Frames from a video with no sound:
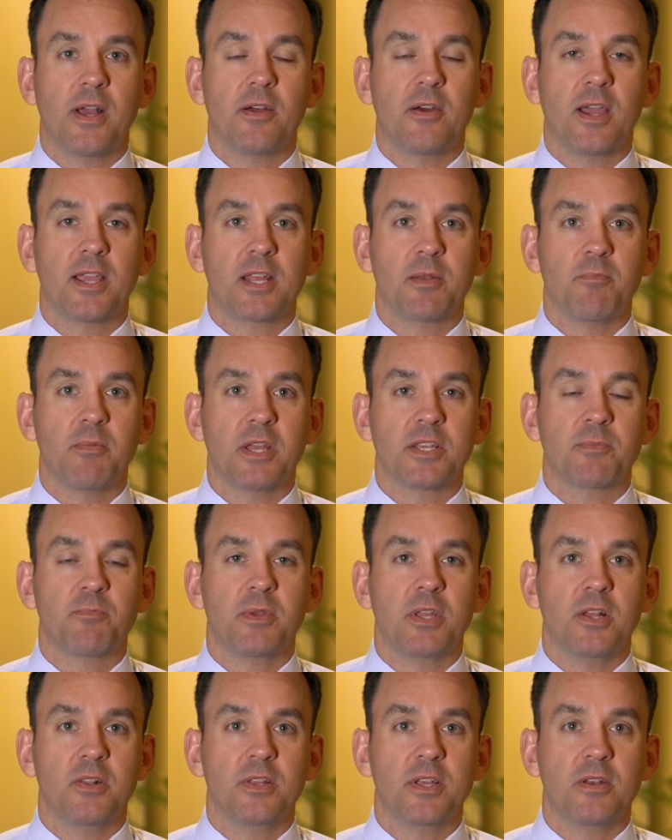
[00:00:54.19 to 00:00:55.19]
how I can best
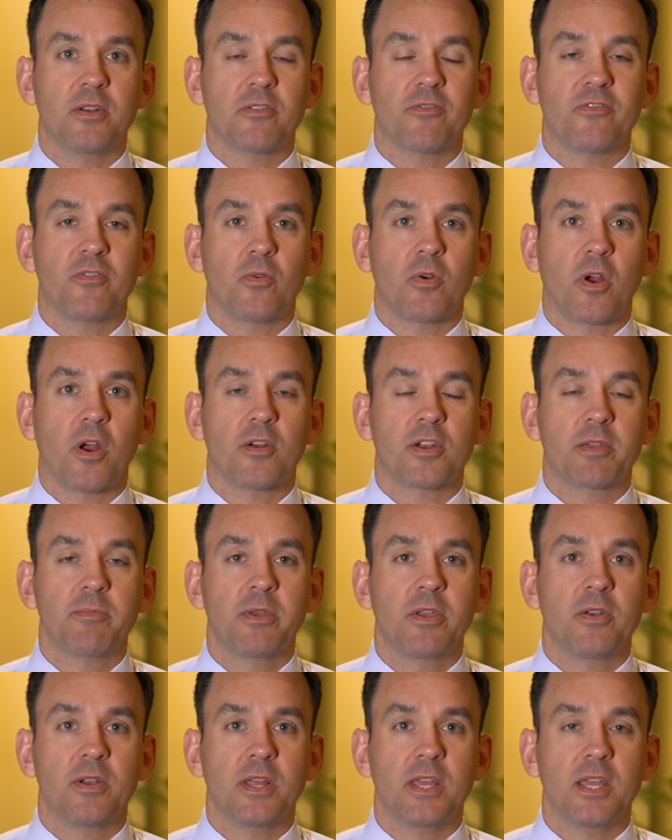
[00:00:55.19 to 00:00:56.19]
be a leader for our
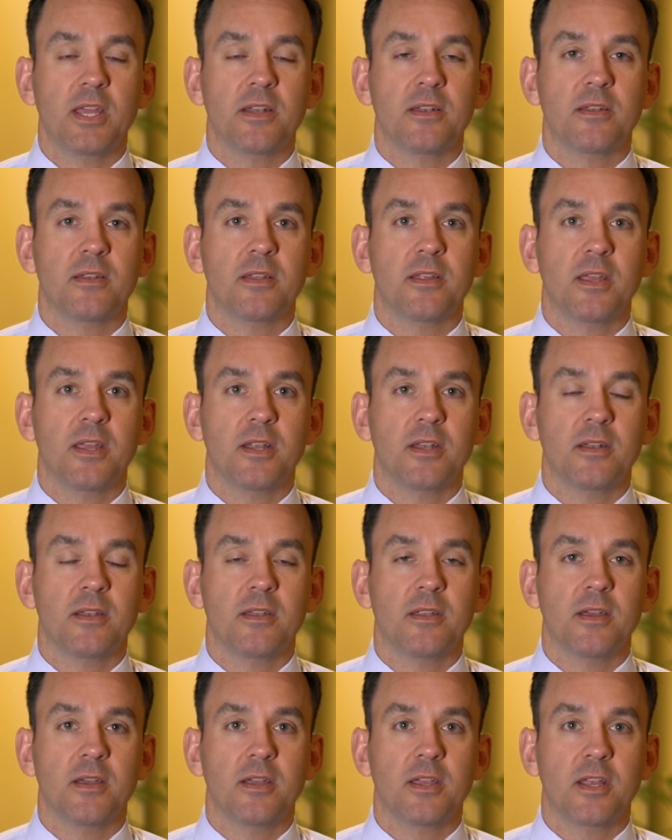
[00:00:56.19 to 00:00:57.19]
community
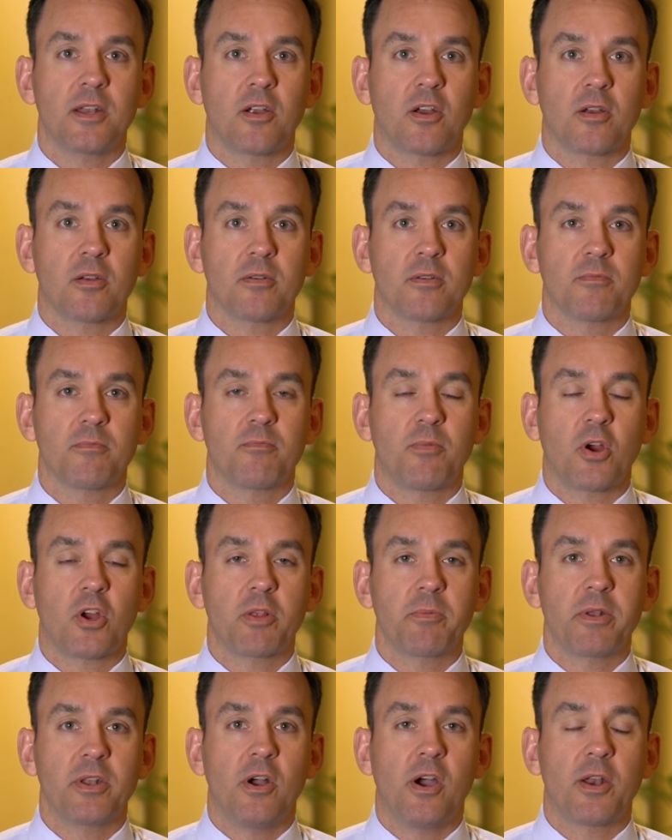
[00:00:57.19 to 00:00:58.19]
in our
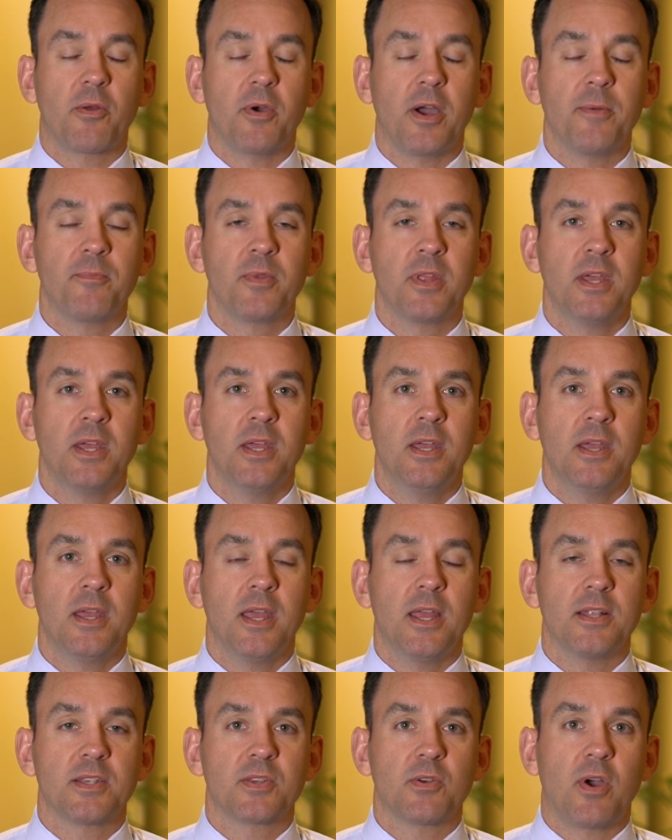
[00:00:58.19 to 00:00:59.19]
Parliament in Ottawa.
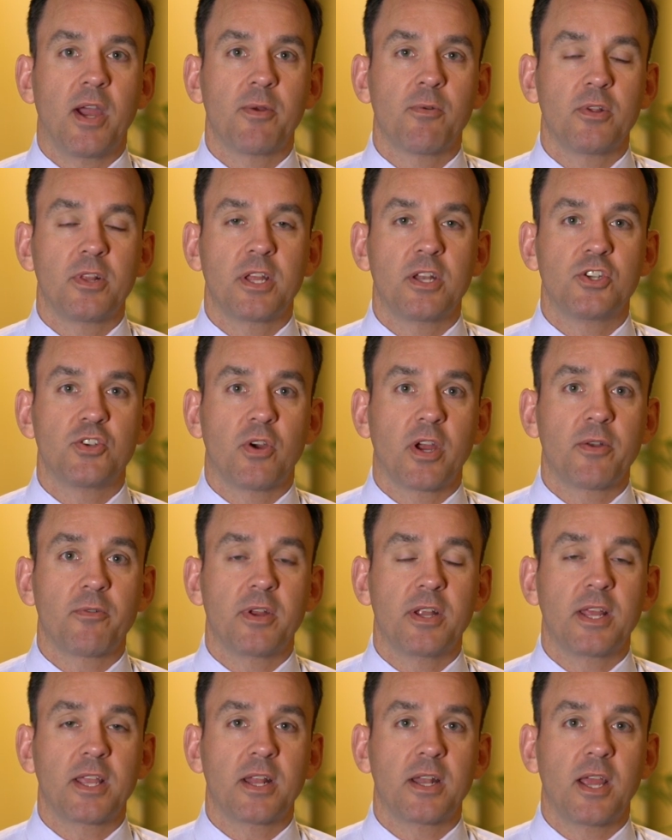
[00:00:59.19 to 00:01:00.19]
And so I really enjoy
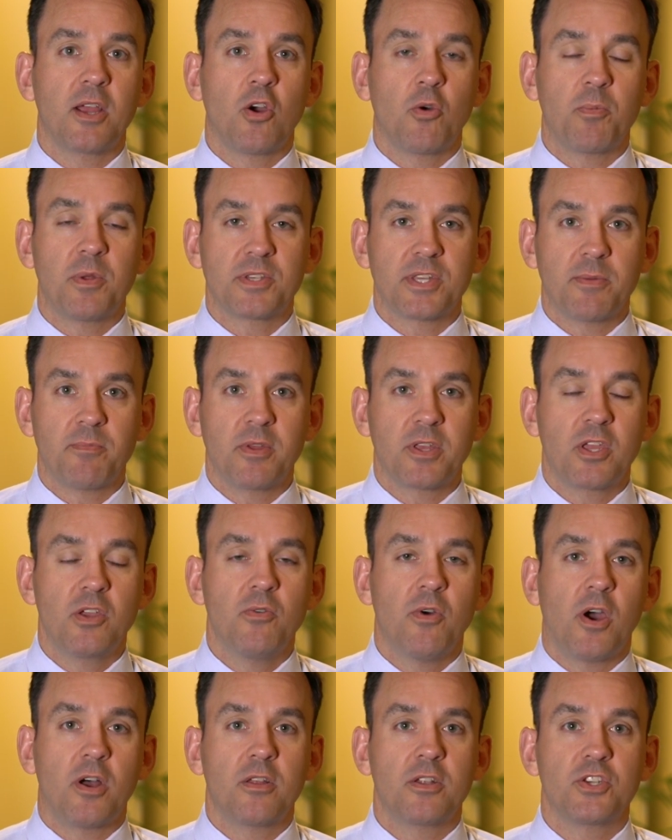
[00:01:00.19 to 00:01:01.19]
reading, and I hope it's something
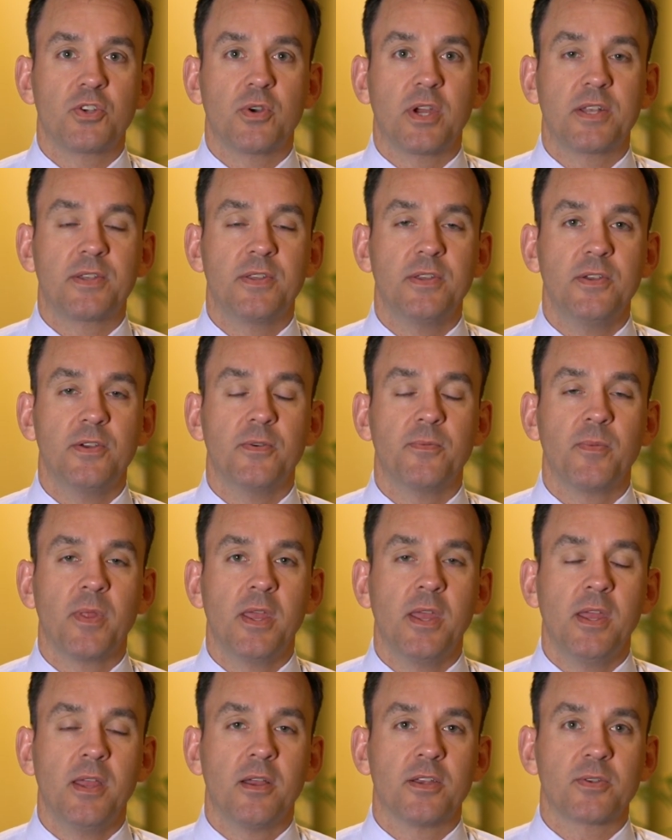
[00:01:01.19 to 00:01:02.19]
you all enjoy too.
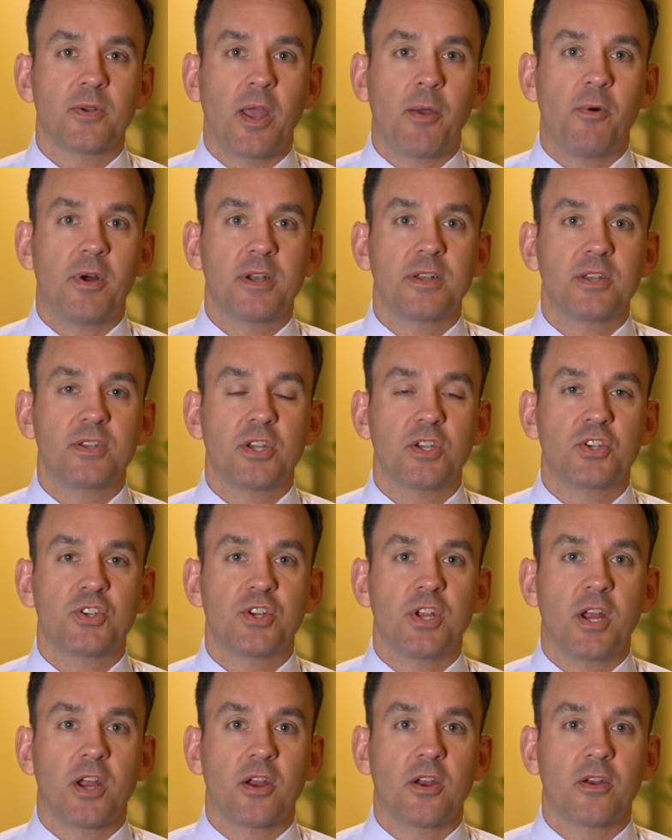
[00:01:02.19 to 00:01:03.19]
So I wanted to just
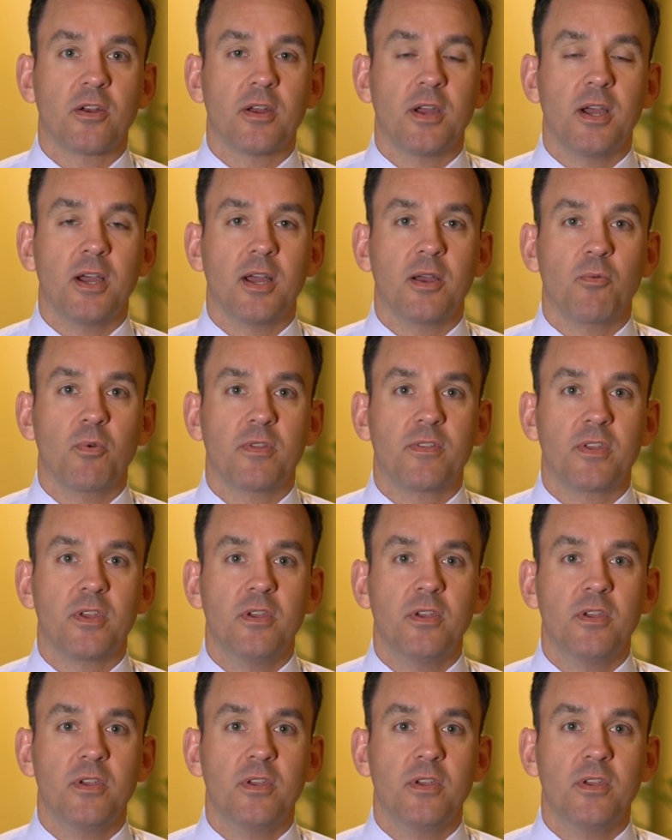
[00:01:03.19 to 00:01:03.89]
share with